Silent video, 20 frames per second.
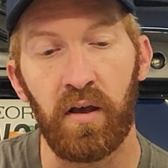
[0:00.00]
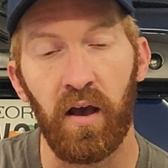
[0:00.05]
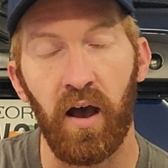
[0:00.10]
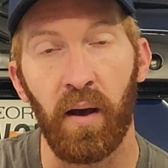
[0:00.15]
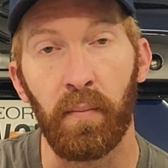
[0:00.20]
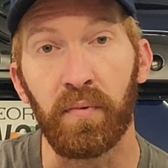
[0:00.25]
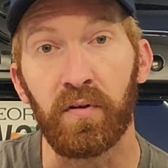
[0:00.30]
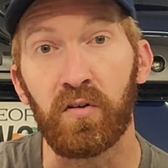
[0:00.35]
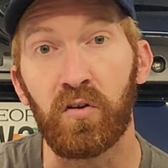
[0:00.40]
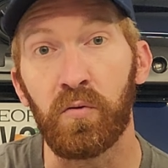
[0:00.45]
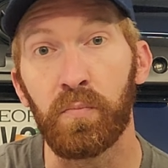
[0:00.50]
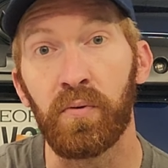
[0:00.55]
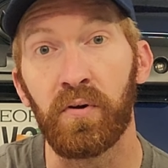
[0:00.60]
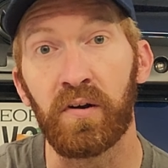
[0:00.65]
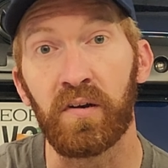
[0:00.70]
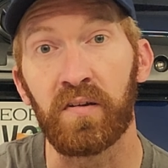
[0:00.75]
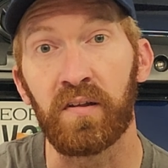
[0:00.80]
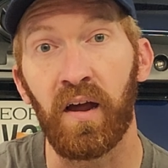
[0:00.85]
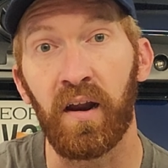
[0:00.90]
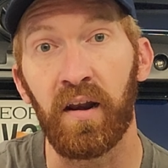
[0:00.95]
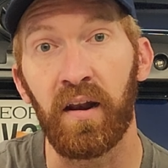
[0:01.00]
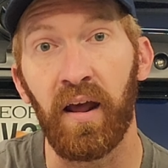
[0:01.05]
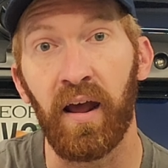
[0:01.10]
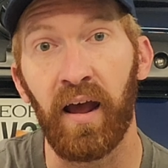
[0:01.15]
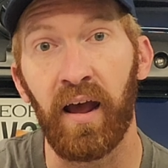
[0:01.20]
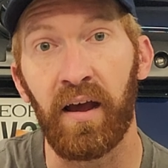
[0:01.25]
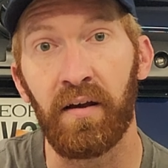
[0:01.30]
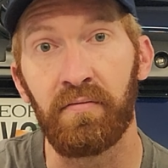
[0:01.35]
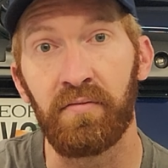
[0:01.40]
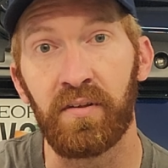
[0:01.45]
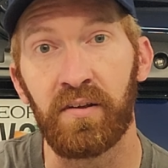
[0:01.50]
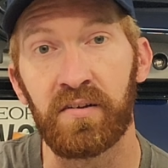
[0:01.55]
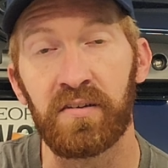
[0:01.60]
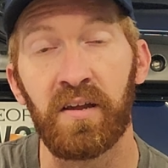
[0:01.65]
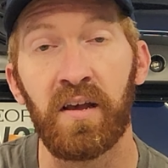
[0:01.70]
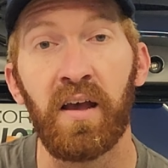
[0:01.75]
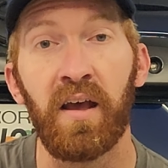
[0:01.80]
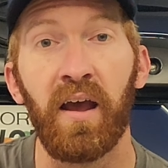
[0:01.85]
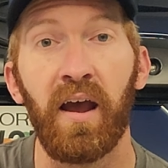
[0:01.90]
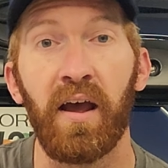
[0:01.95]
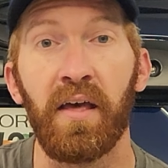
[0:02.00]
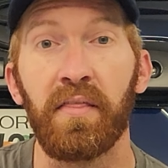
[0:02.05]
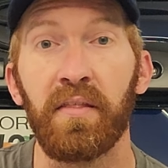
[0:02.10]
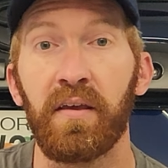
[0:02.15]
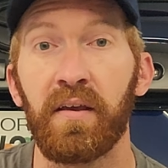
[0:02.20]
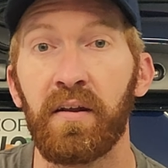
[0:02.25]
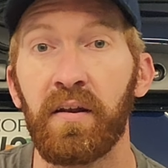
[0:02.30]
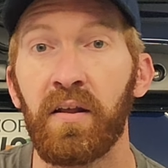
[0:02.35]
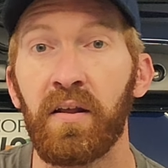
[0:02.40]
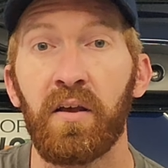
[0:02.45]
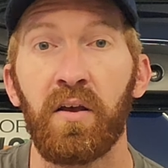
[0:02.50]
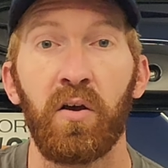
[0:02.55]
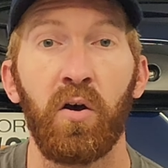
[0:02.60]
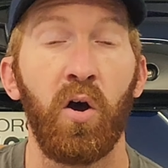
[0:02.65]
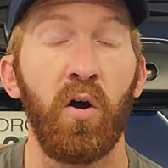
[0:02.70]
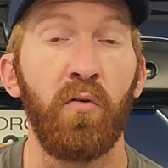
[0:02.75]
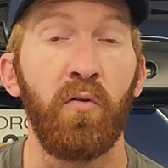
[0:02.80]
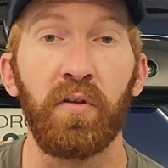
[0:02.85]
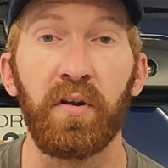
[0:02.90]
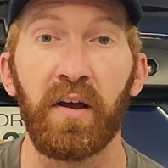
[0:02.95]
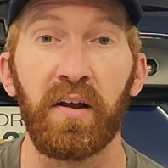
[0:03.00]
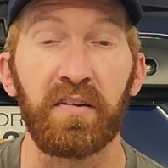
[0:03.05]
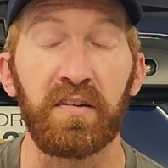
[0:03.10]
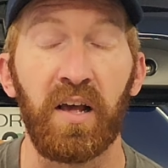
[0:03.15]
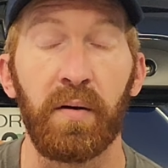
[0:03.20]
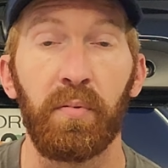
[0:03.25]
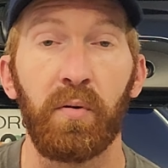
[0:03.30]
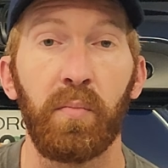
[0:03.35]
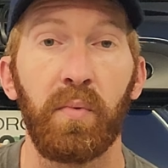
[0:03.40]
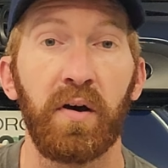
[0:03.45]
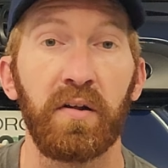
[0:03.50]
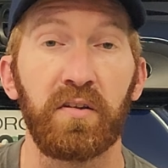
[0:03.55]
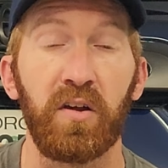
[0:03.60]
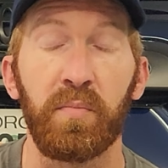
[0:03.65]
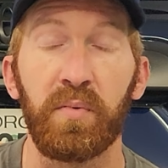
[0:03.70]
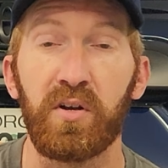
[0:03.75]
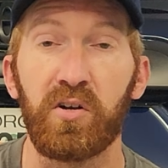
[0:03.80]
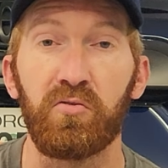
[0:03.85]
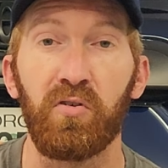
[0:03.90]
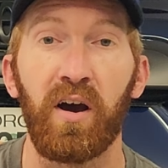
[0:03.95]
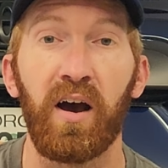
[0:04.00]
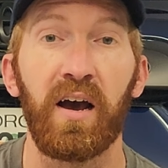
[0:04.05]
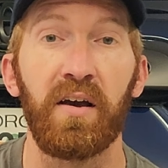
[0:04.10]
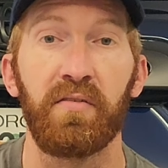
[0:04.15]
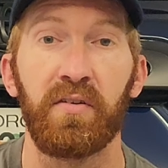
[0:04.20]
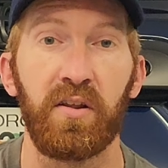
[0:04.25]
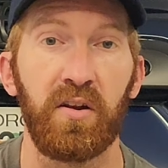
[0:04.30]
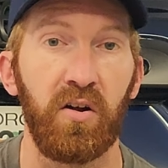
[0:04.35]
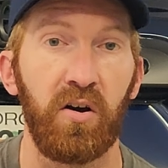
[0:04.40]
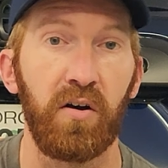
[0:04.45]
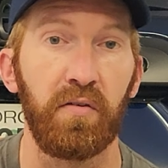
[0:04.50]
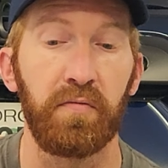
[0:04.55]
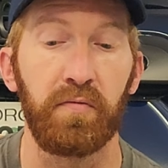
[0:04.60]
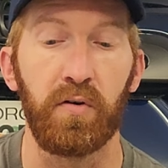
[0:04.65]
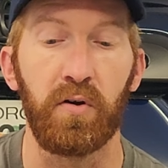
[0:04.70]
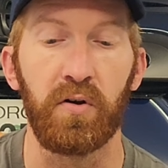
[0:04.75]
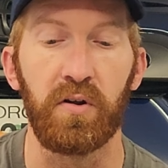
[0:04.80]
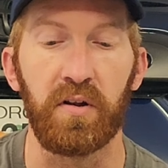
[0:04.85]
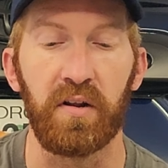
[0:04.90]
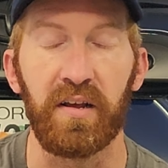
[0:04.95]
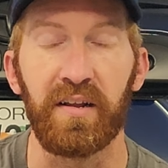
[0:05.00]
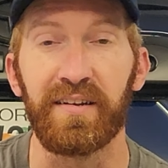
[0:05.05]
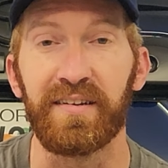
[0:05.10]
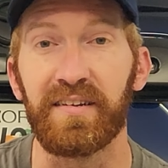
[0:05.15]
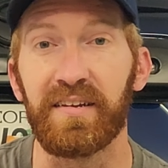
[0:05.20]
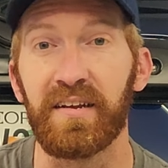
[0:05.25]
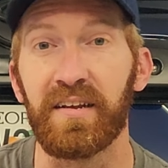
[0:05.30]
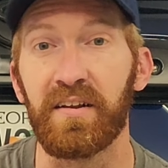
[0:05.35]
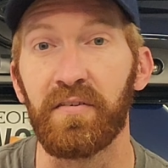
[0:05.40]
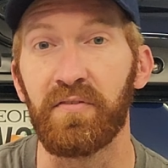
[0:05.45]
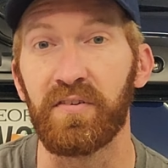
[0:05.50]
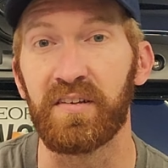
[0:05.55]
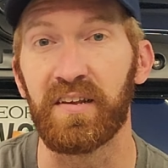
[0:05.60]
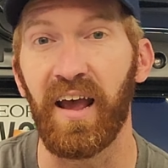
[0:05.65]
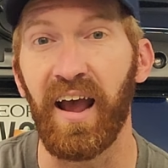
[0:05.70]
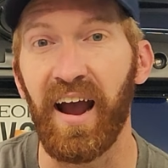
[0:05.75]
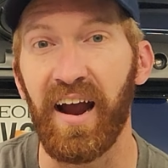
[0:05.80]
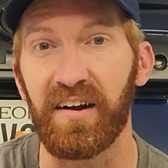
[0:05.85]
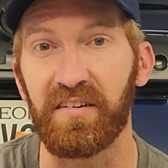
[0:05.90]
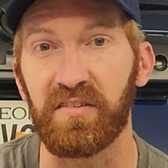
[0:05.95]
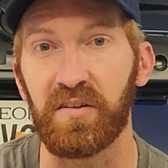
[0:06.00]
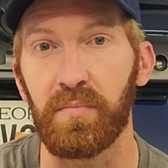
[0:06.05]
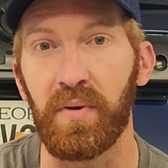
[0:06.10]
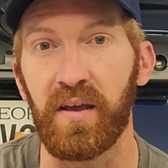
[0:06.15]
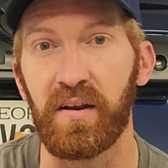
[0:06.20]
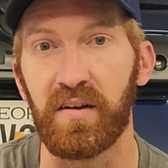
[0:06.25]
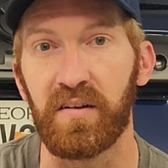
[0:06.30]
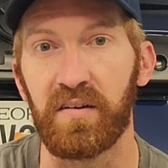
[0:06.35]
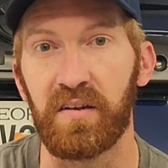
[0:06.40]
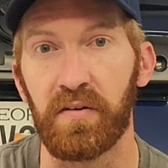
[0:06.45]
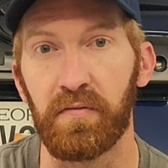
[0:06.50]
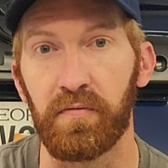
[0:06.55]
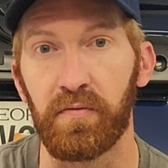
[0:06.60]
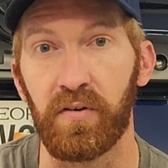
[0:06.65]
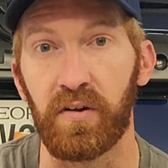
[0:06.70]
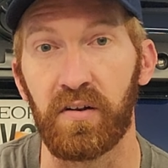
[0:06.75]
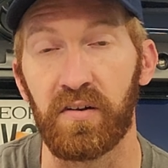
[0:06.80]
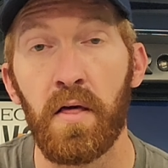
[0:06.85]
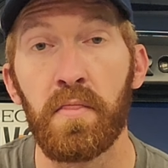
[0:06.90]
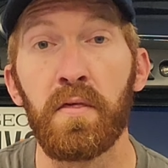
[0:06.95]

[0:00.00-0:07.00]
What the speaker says: I'm super excited to have this, and then over the next couple months I'll be driving and off-roading and seeing if it's actually made a difference.